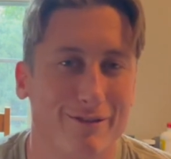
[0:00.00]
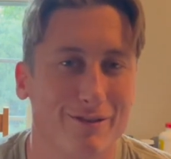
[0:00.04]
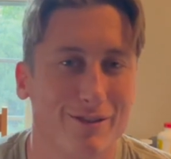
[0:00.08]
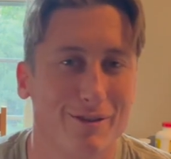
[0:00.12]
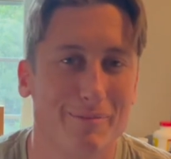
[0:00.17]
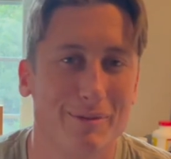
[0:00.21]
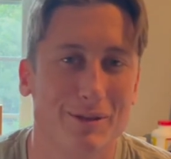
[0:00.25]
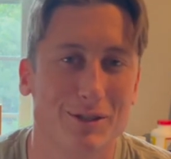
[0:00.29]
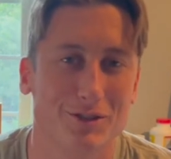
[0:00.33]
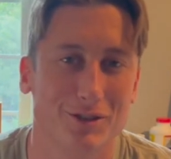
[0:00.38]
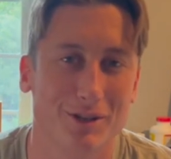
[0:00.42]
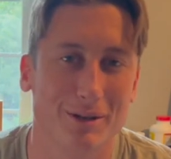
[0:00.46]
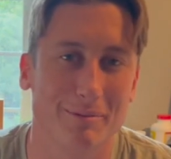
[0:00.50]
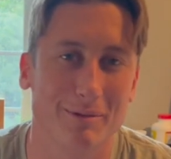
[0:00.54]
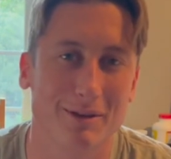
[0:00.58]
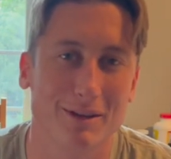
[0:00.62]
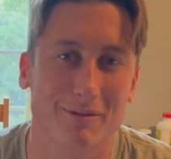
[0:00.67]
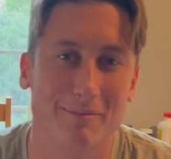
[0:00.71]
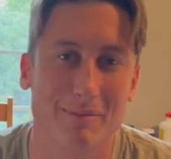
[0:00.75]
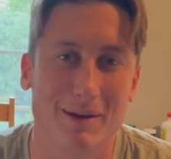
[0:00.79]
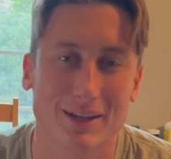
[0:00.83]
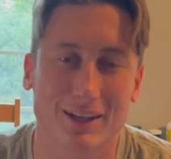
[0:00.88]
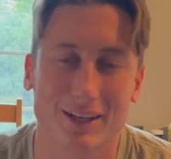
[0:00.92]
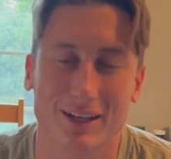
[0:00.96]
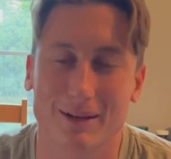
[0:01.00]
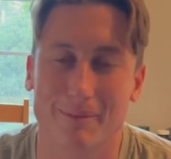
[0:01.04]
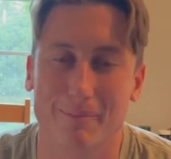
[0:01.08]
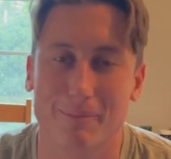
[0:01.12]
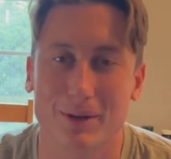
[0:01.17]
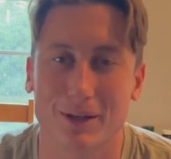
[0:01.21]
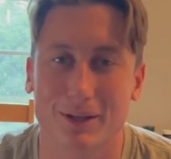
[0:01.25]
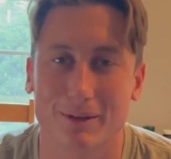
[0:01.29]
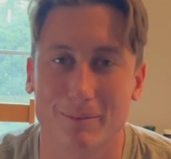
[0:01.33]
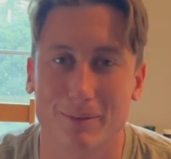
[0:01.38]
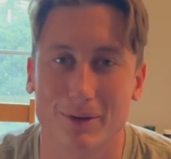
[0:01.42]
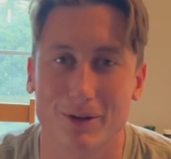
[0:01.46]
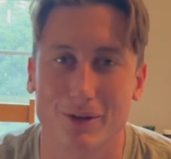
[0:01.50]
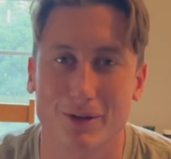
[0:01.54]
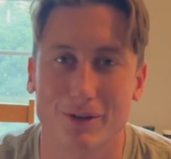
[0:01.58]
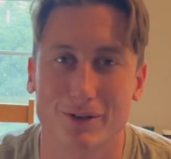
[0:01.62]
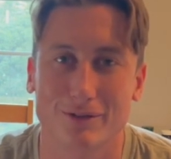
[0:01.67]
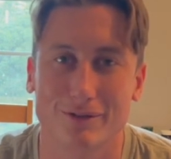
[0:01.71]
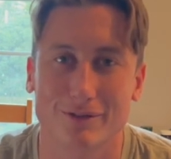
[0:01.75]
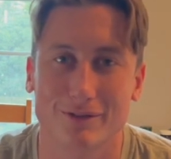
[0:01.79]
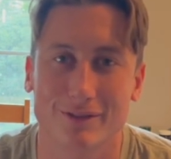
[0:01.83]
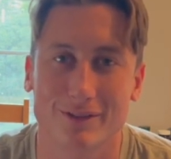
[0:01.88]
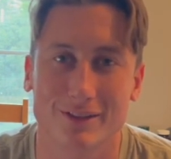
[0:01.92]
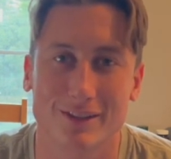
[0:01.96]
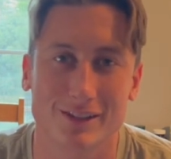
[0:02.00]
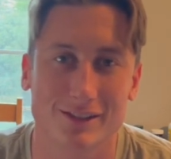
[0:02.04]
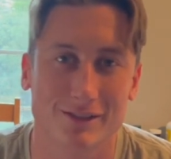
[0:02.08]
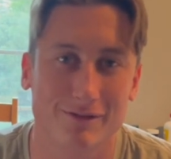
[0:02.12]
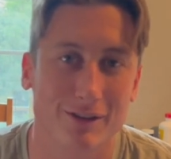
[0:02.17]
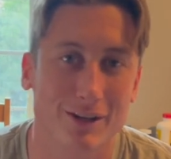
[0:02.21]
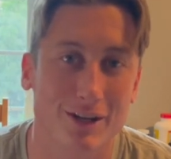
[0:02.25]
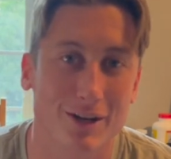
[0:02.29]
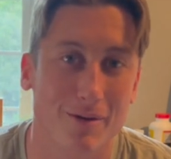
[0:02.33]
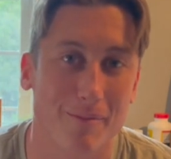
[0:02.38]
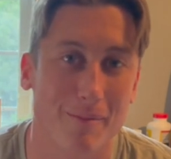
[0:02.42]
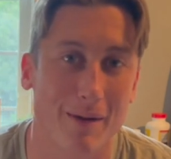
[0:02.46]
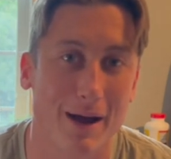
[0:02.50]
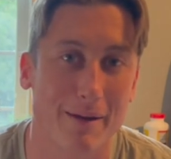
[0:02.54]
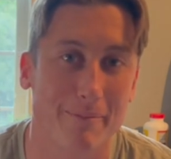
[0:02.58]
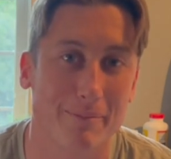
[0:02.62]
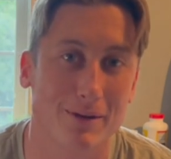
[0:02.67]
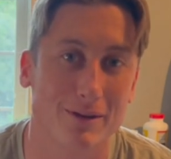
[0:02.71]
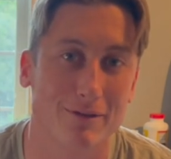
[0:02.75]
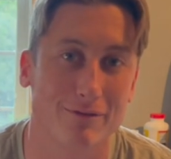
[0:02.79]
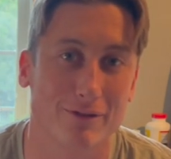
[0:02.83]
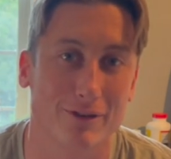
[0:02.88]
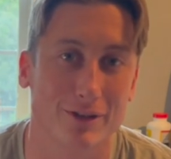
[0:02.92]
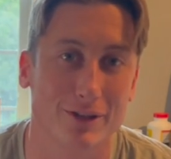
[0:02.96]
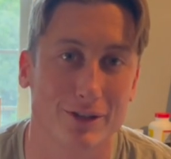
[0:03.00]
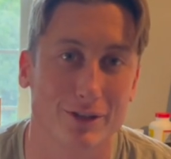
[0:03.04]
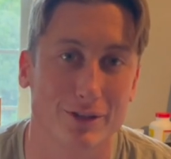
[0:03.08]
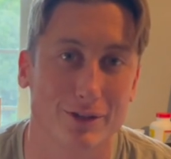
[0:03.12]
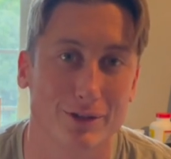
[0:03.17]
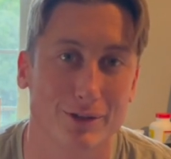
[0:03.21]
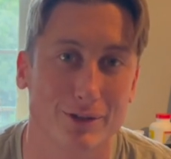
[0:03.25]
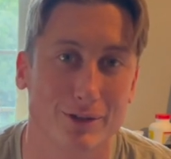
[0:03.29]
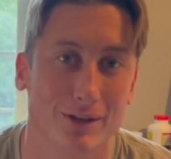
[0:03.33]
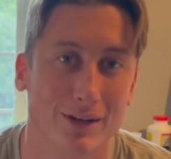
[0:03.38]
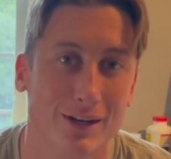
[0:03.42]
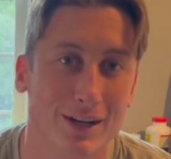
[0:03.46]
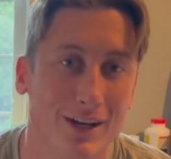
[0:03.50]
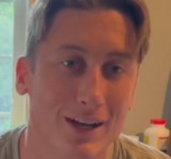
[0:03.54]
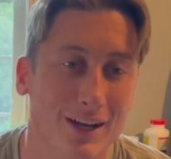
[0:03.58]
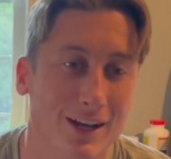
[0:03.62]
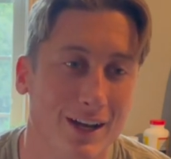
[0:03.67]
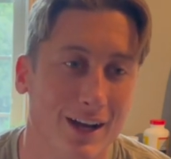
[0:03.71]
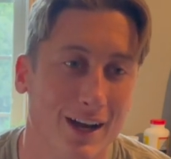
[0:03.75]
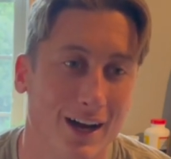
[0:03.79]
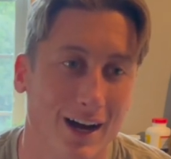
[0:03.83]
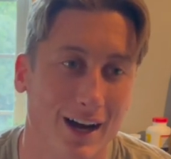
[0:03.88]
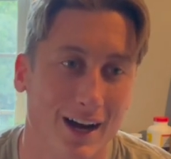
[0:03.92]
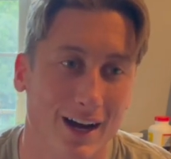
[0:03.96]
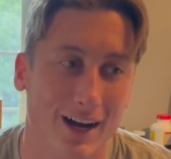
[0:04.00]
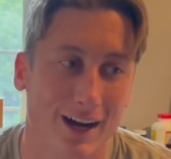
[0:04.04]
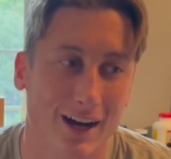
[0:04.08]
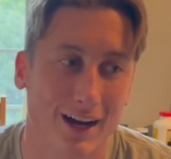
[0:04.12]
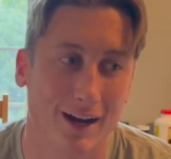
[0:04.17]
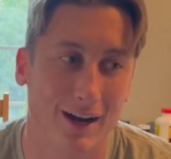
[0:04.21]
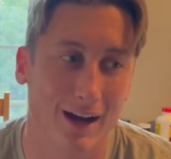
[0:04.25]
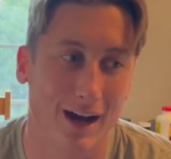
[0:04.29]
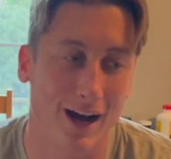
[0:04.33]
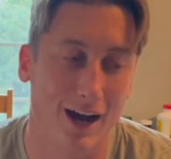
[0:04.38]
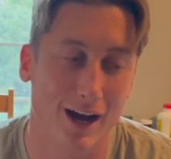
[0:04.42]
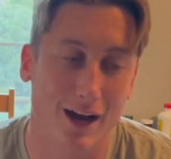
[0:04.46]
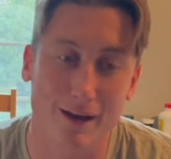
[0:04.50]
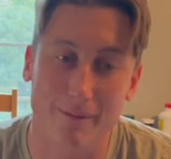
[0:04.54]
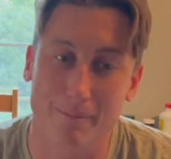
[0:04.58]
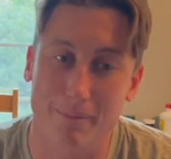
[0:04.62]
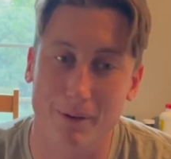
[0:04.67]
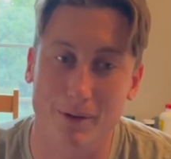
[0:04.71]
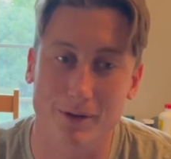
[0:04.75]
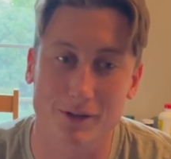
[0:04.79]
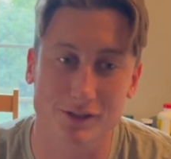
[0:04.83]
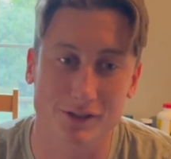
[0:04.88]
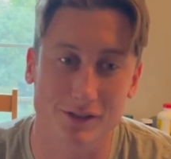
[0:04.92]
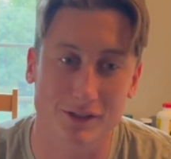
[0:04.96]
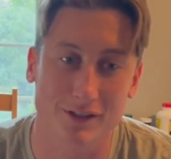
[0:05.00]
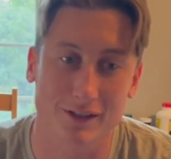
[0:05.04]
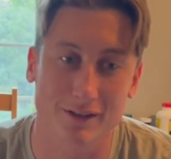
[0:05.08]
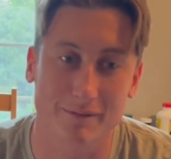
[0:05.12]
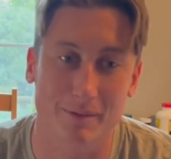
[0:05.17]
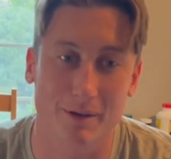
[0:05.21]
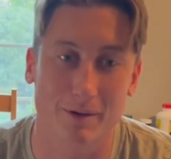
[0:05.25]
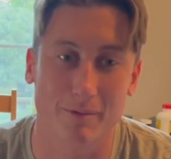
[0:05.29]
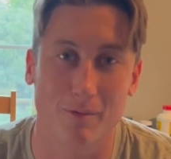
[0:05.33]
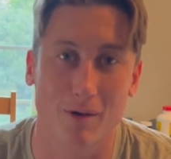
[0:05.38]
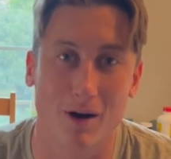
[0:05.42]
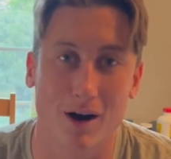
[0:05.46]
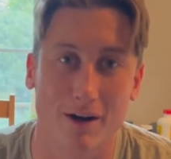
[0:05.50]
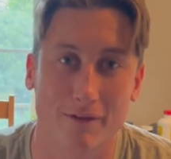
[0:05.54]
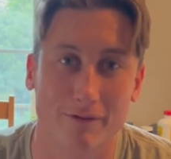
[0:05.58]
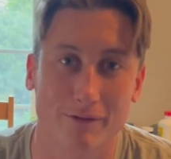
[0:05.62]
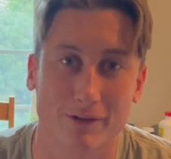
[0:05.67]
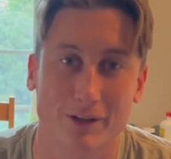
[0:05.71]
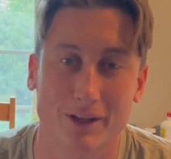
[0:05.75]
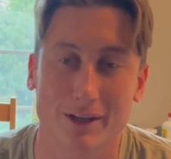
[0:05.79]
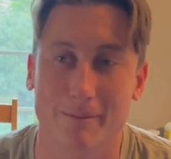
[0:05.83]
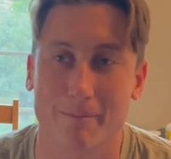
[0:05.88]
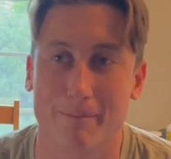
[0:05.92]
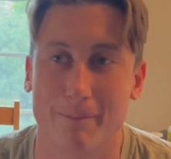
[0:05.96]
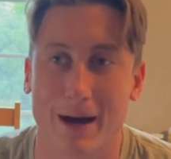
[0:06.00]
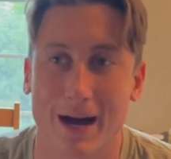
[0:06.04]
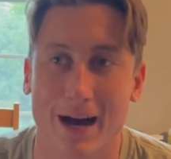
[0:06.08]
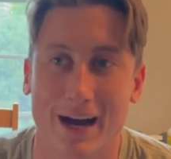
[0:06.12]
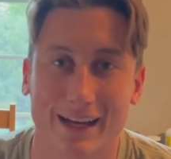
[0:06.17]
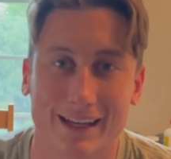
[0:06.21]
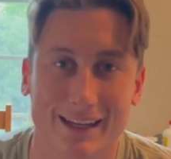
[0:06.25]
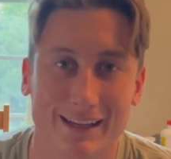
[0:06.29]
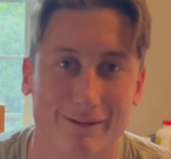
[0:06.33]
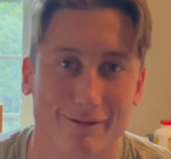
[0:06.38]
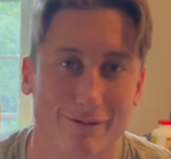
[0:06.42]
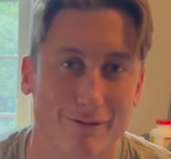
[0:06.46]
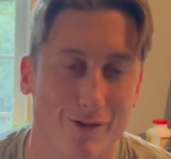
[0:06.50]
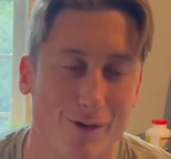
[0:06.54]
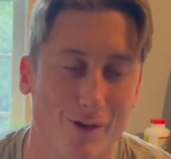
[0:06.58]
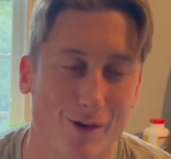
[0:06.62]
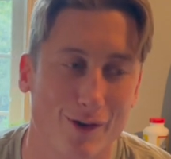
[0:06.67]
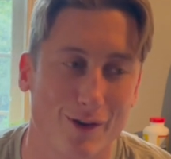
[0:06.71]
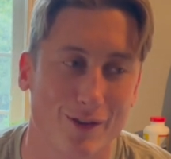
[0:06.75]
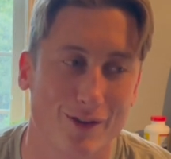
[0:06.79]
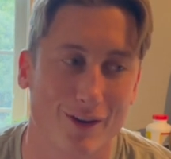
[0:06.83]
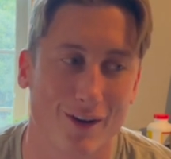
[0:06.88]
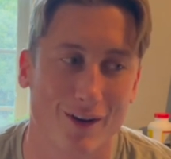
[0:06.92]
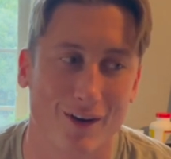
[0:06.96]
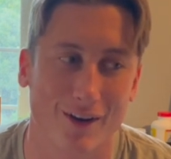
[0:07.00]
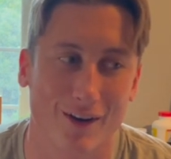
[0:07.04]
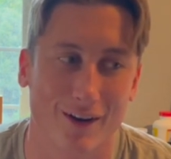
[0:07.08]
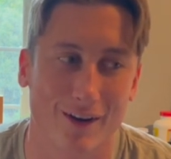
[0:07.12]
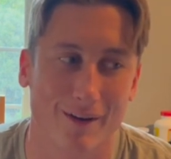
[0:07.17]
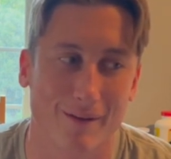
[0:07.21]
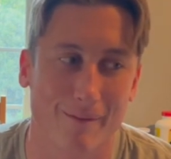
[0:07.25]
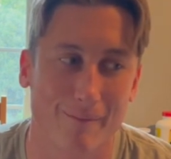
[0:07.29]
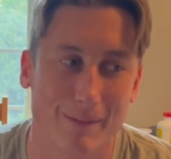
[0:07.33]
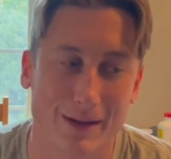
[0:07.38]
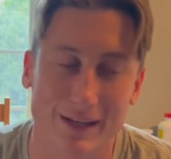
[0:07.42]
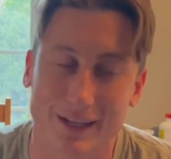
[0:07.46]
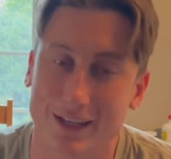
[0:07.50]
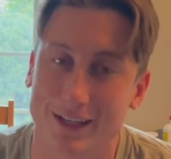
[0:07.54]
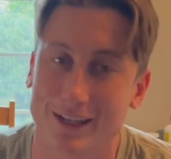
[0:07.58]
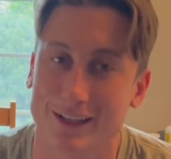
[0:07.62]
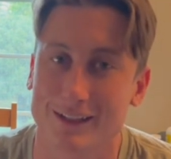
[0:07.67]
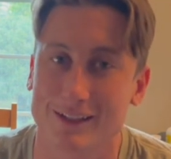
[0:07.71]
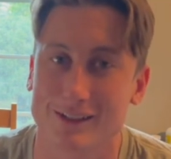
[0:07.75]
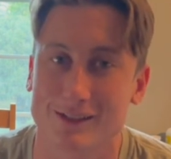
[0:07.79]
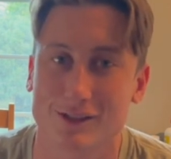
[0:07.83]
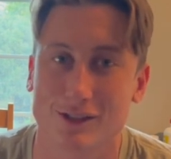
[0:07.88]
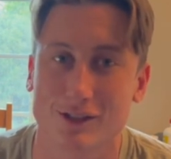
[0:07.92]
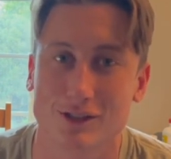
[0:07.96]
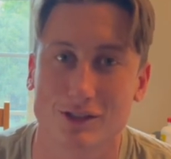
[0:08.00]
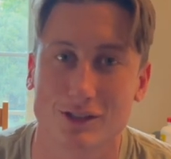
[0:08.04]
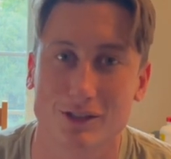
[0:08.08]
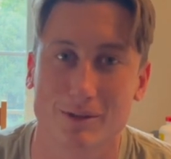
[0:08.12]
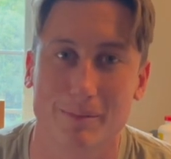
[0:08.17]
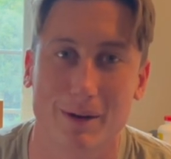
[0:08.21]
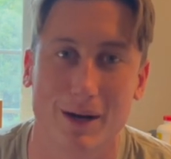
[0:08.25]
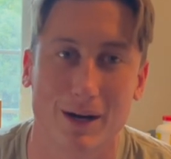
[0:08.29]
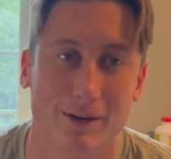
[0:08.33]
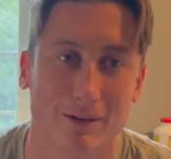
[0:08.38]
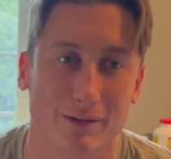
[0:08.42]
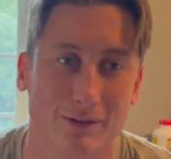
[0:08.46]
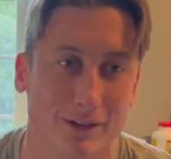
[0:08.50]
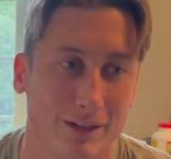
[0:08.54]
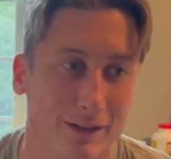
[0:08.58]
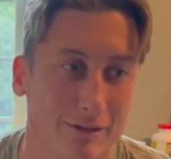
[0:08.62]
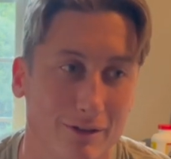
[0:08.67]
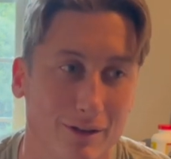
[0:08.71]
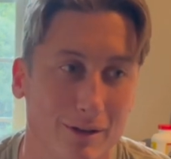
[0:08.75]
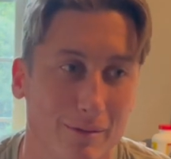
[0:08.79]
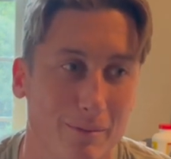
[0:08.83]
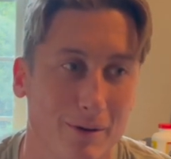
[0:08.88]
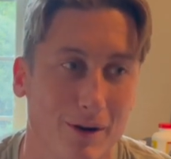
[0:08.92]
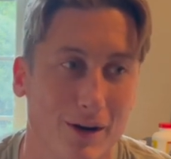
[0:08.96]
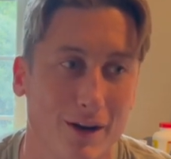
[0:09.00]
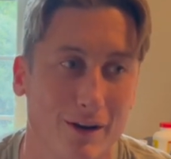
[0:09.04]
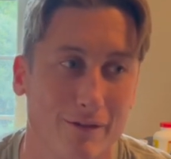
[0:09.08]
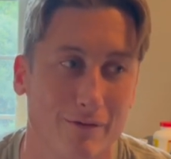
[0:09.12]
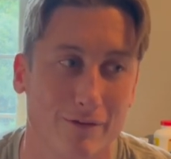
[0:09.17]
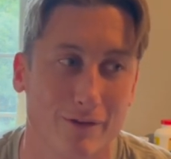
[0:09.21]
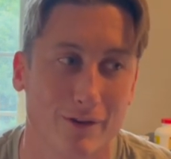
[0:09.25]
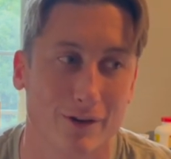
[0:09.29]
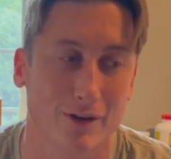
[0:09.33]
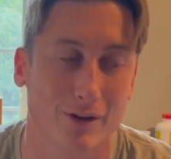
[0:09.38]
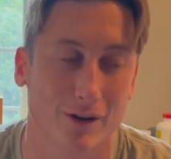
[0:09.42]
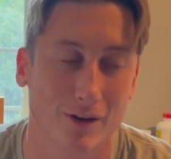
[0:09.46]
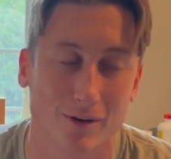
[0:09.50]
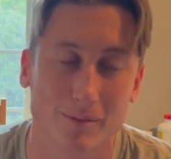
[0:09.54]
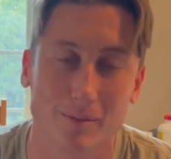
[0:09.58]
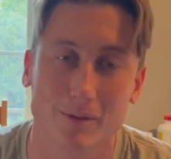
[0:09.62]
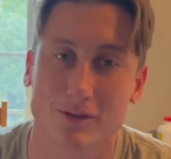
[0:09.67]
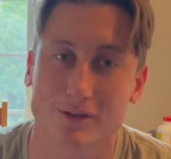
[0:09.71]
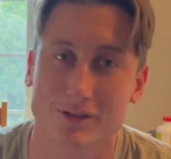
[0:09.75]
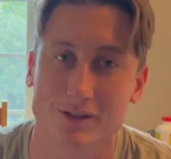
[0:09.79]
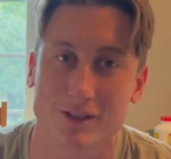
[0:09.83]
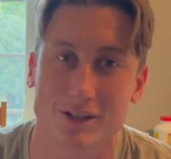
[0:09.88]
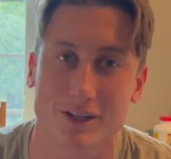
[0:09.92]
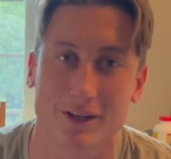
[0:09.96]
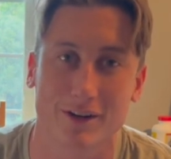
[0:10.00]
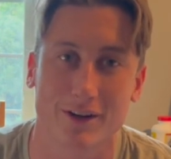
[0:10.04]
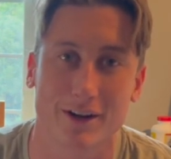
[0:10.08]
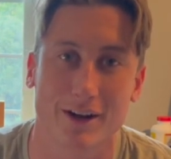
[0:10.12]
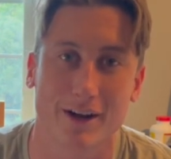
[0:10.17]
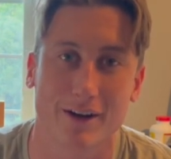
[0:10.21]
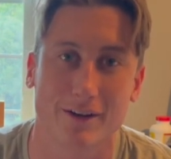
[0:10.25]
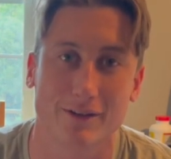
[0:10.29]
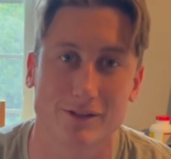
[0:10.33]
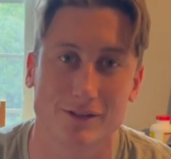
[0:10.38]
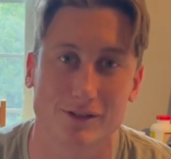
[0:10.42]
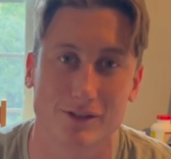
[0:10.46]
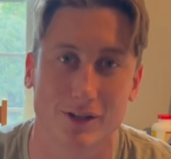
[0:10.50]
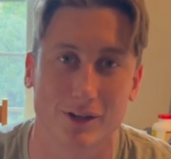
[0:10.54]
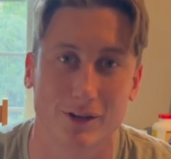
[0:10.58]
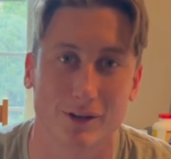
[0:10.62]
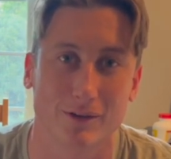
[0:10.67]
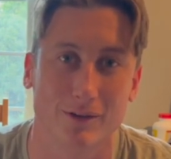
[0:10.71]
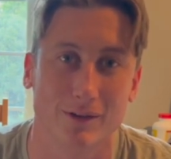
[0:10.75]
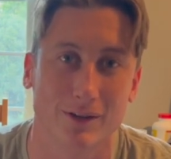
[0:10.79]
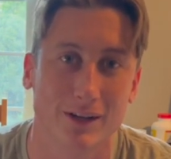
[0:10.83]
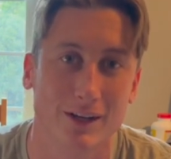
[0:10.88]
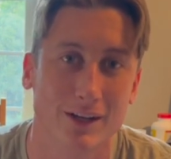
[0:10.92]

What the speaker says: you've been dreaming of making a big move, this video might be for you. I personally have been waffling back and forth on making a decision about living abroad for almost a year now. So